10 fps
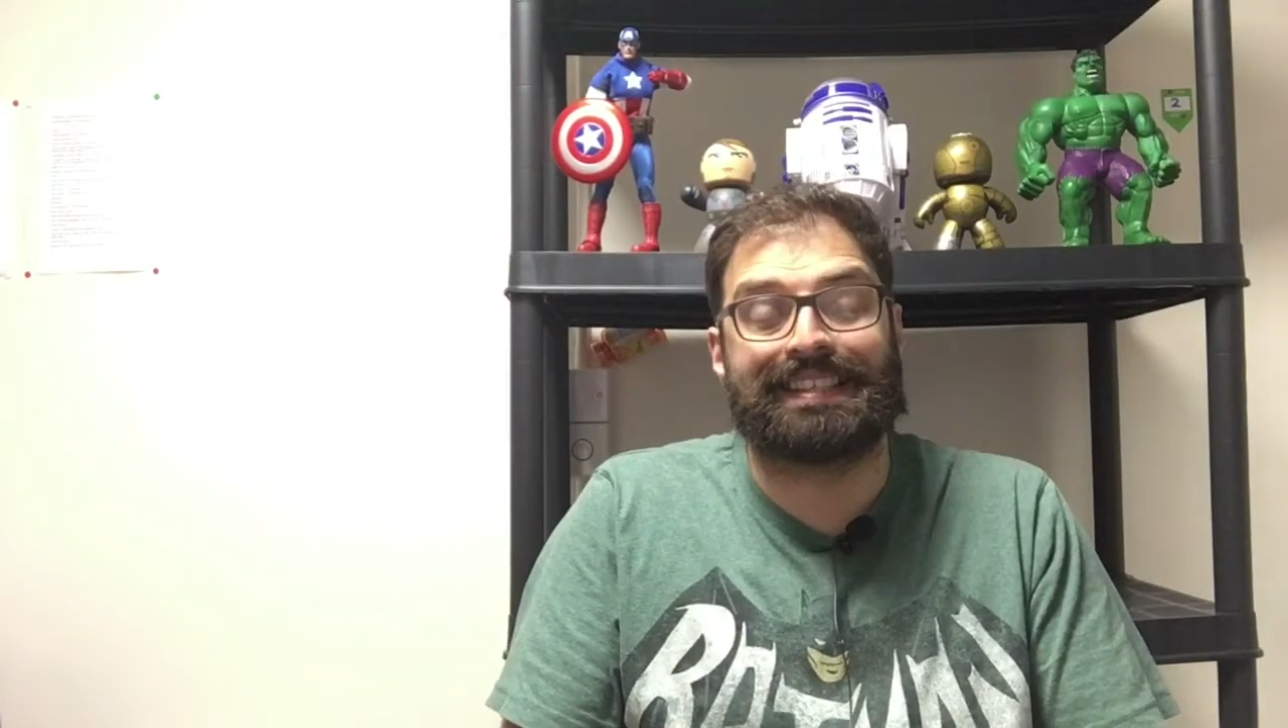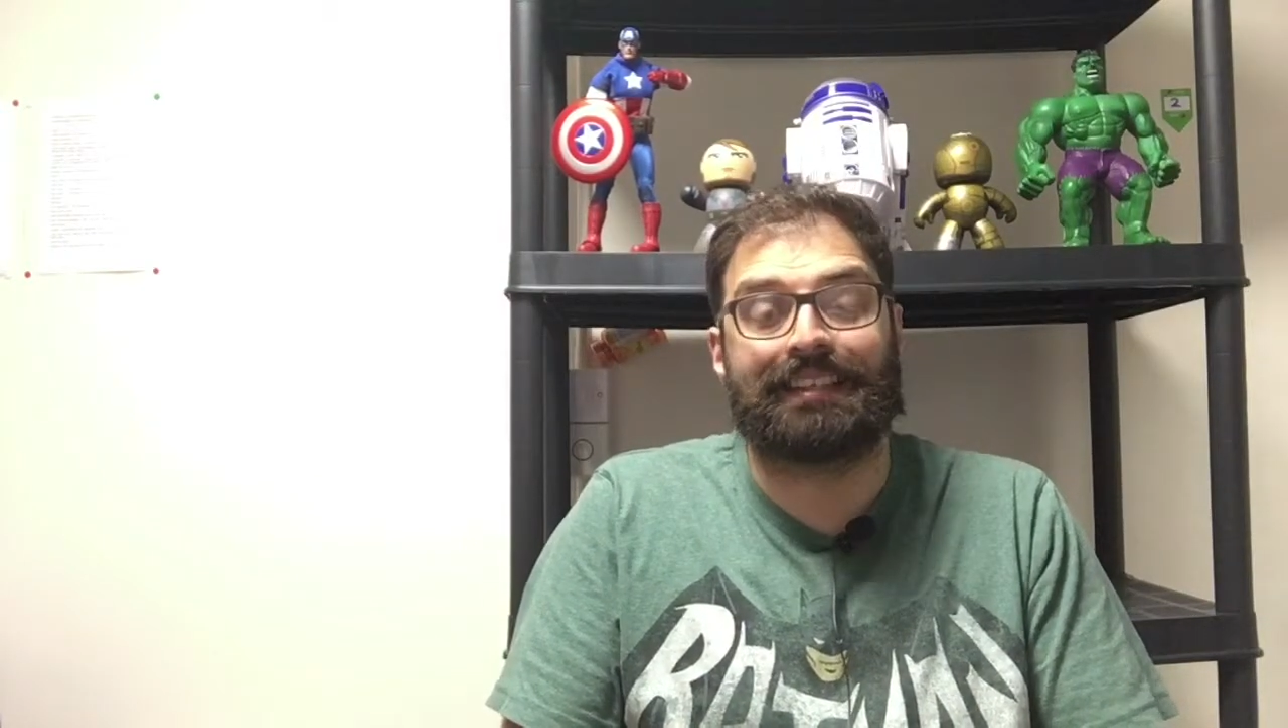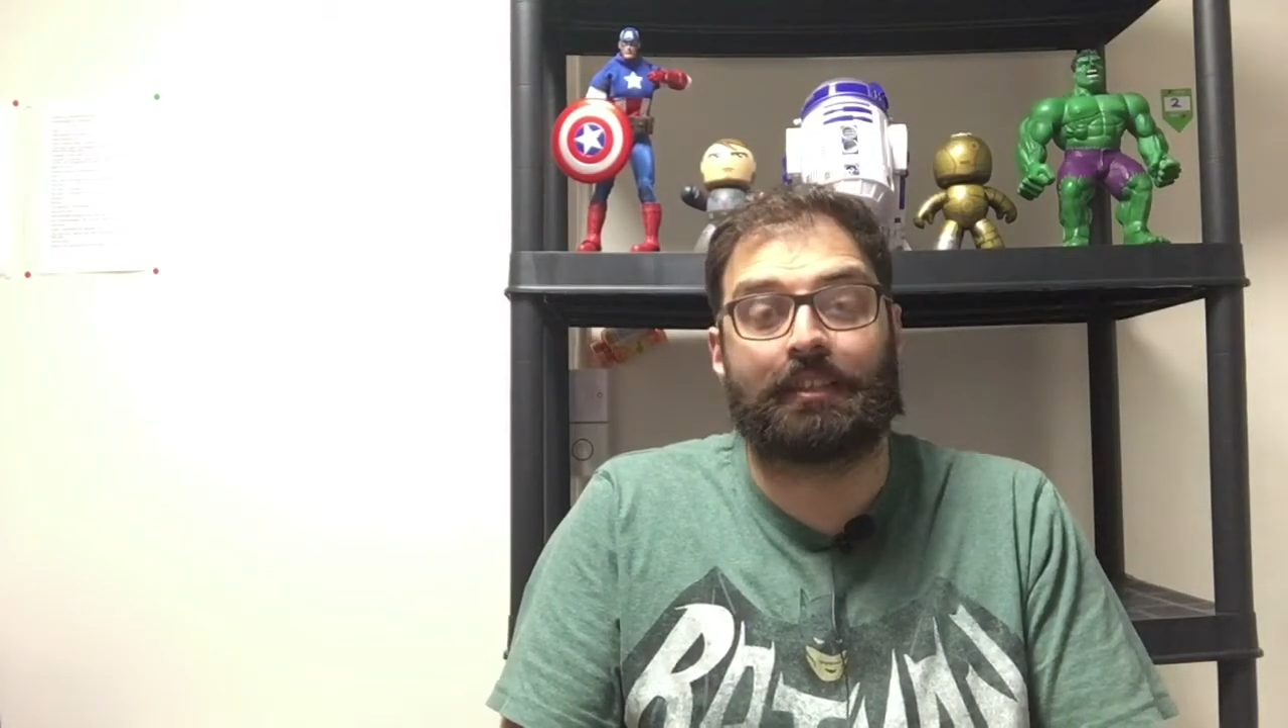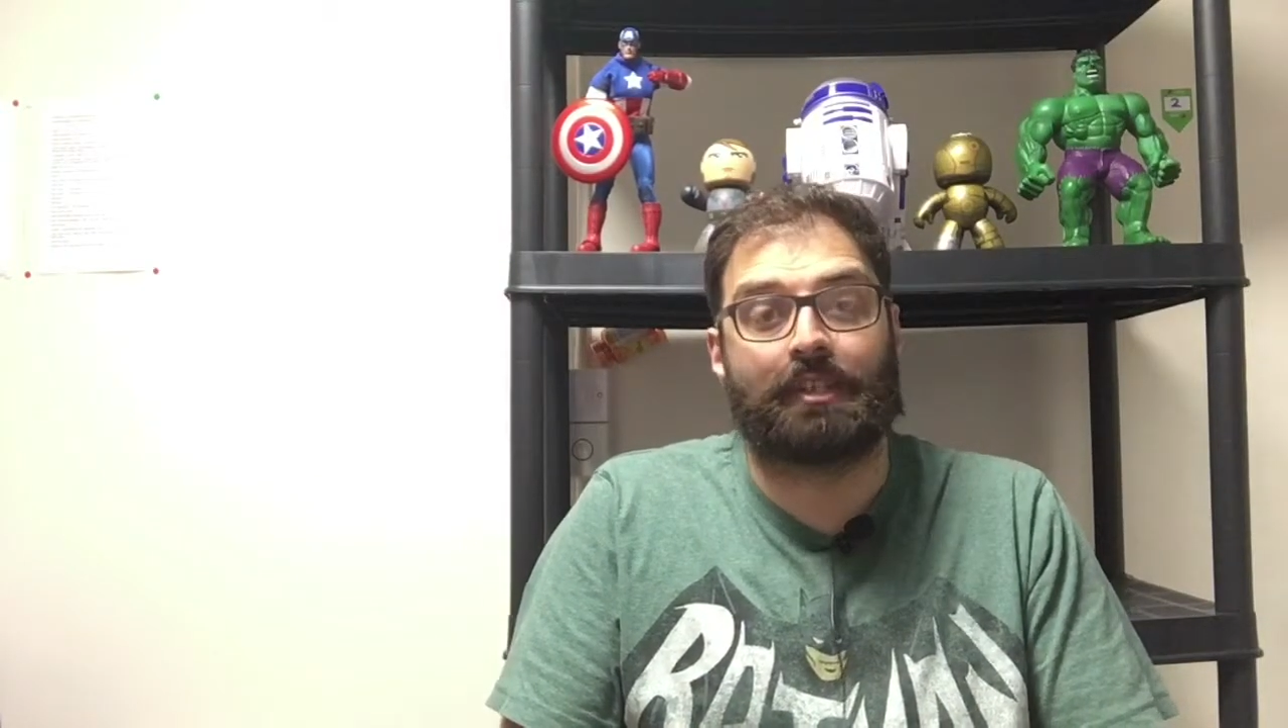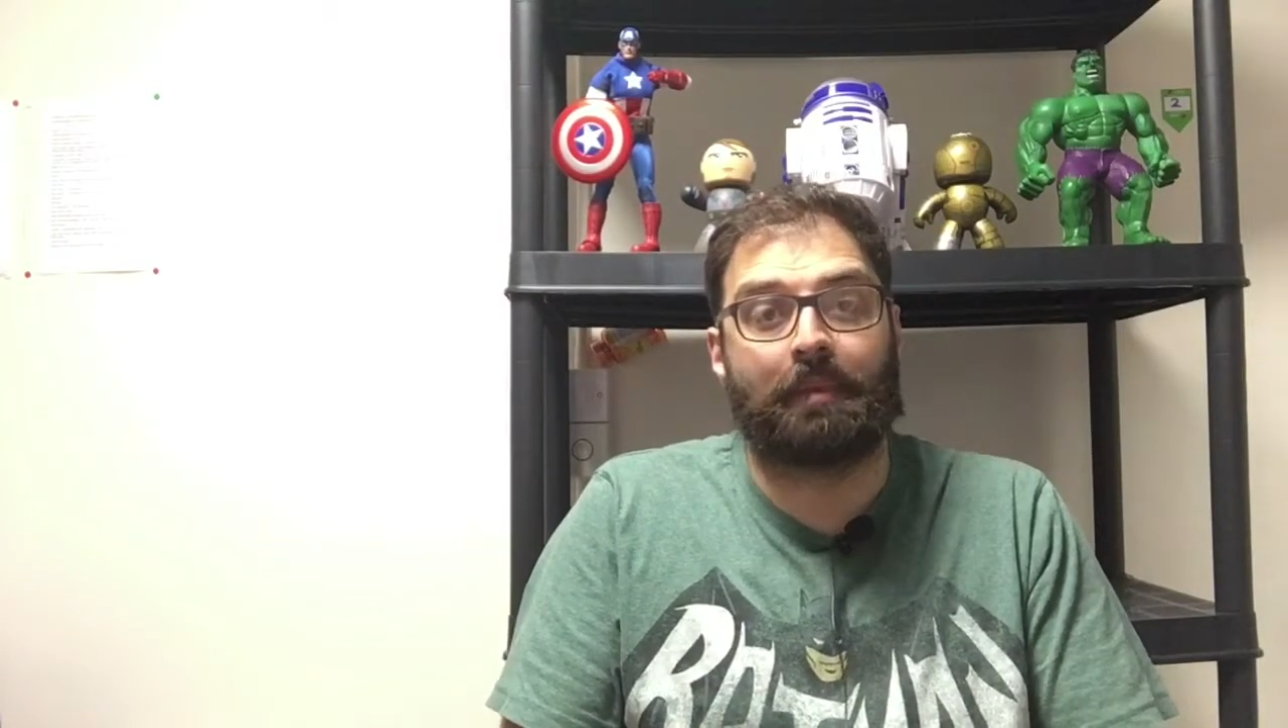
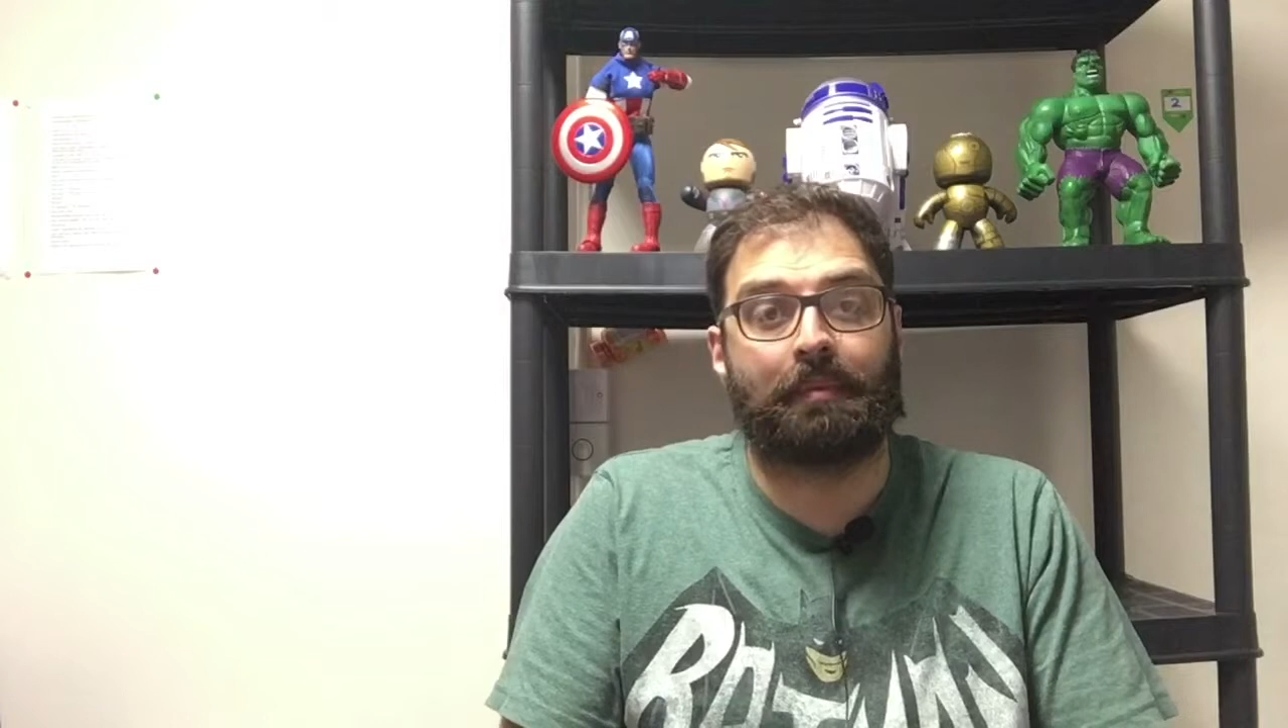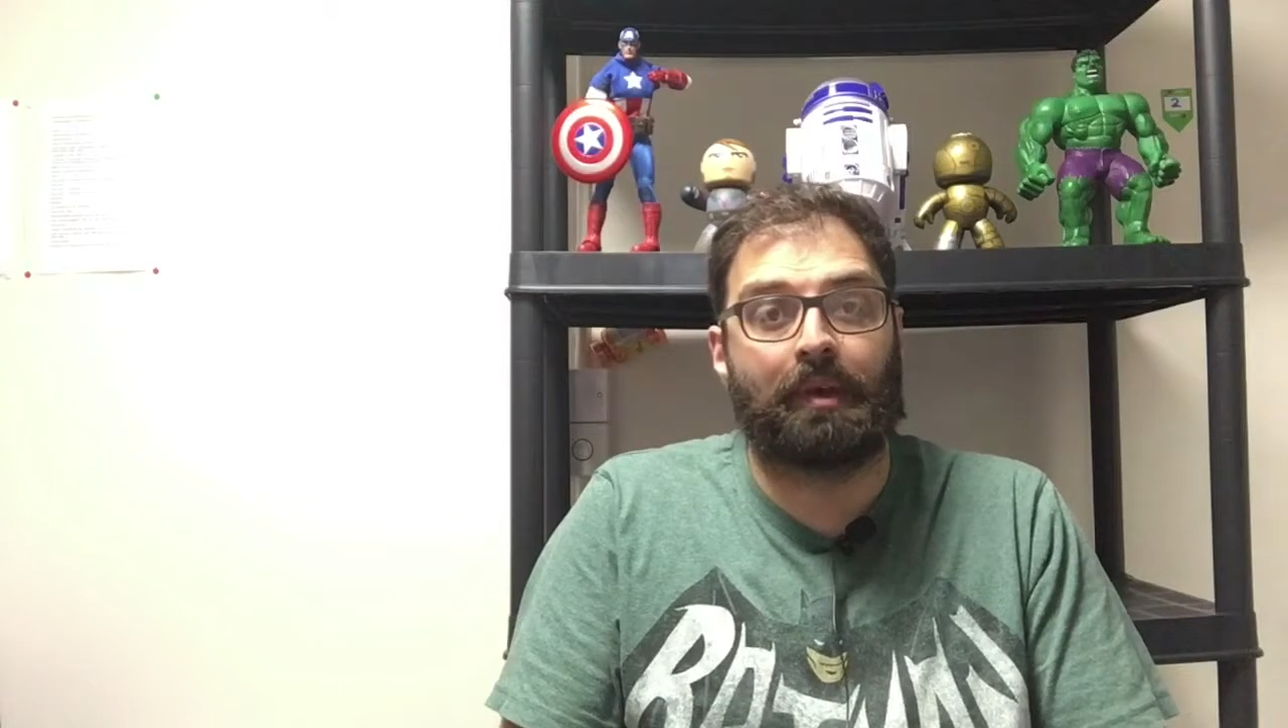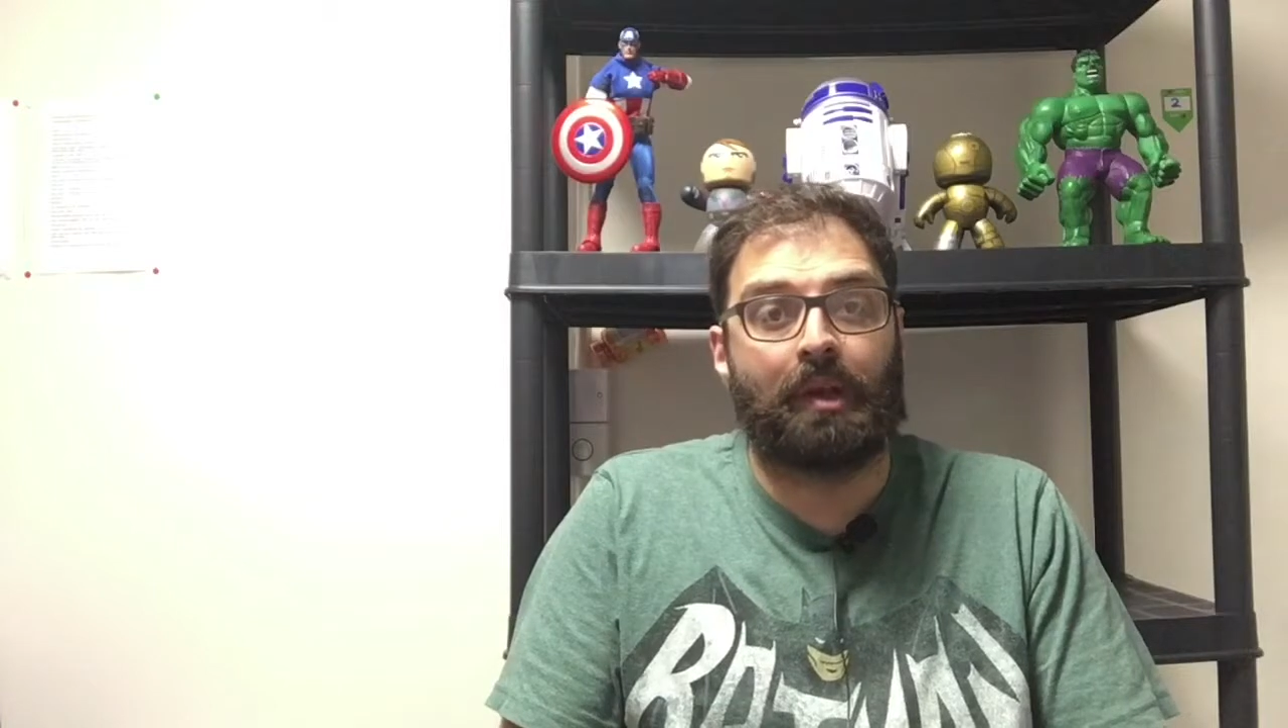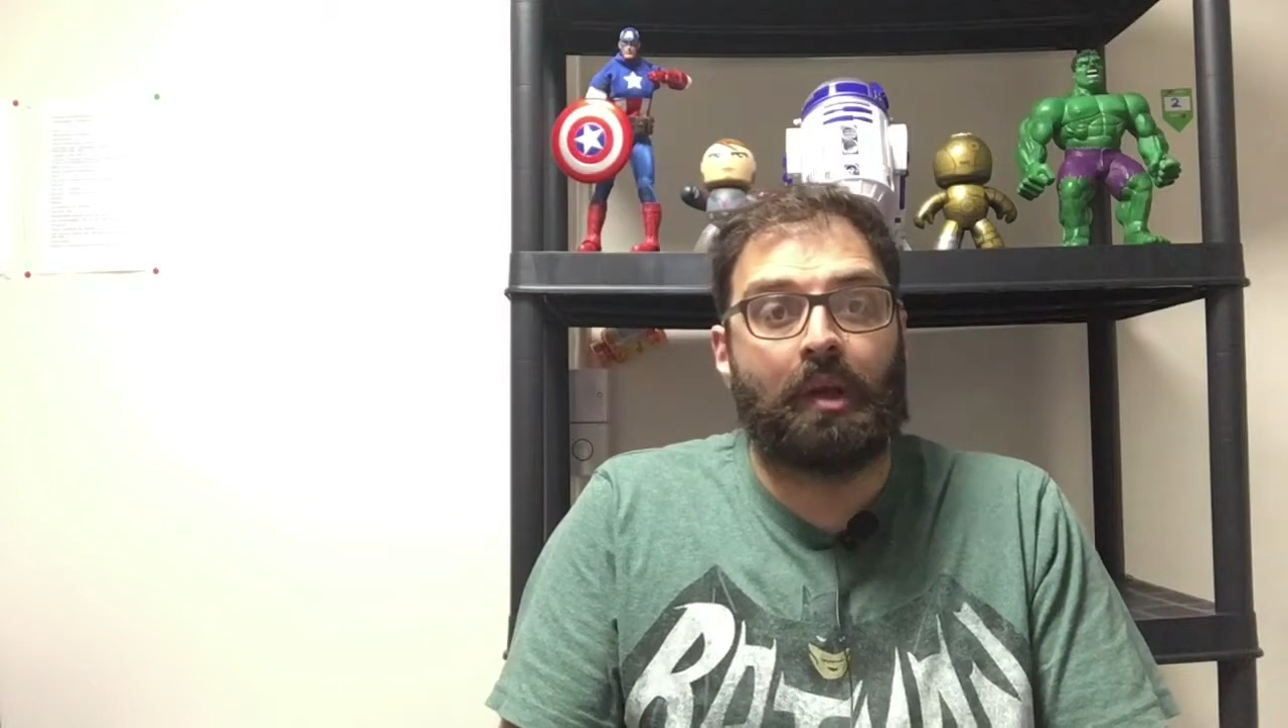censorship